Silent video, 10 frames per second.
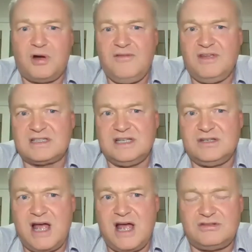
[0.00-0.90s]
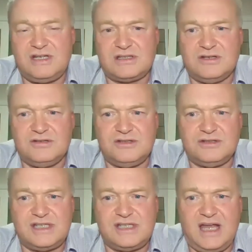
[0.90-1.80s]
previously drought-stressed
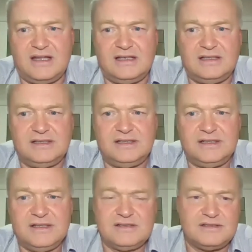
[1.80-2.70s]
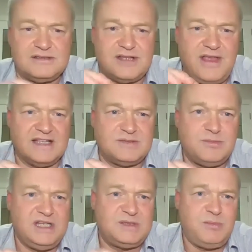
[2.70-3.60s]
lucerne stand. So that's
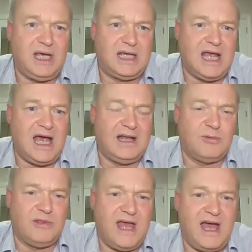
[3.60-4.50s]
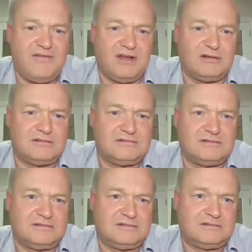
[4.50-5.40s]
me speculating without having
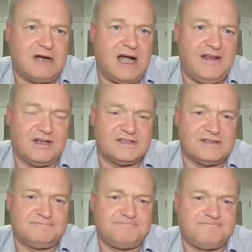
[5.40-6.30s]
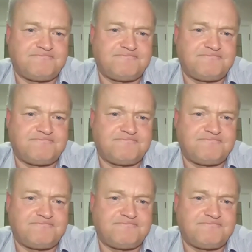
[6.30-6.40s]
great evidence.